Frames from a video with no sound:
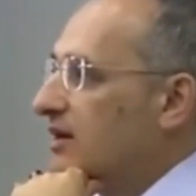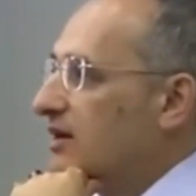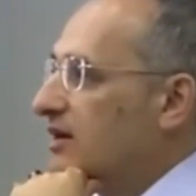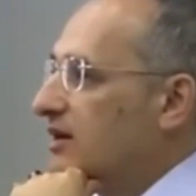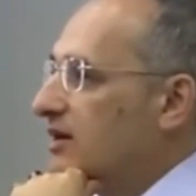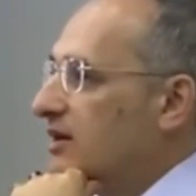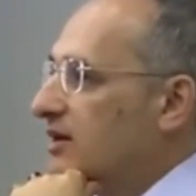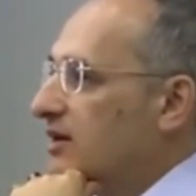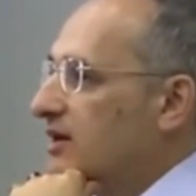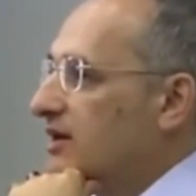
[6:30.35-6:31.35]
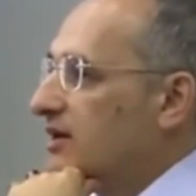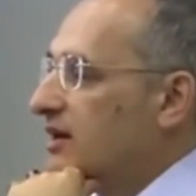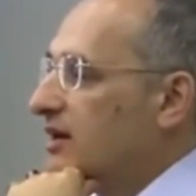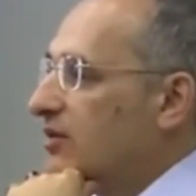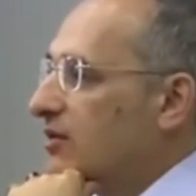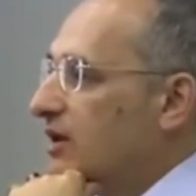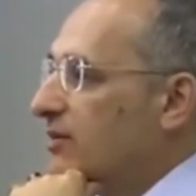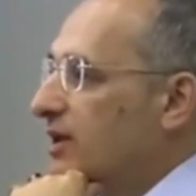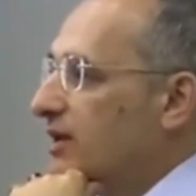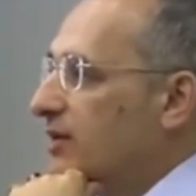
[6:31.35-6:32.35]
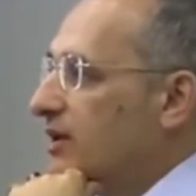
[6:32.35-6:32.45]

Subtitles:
Are there any? Raise your hands.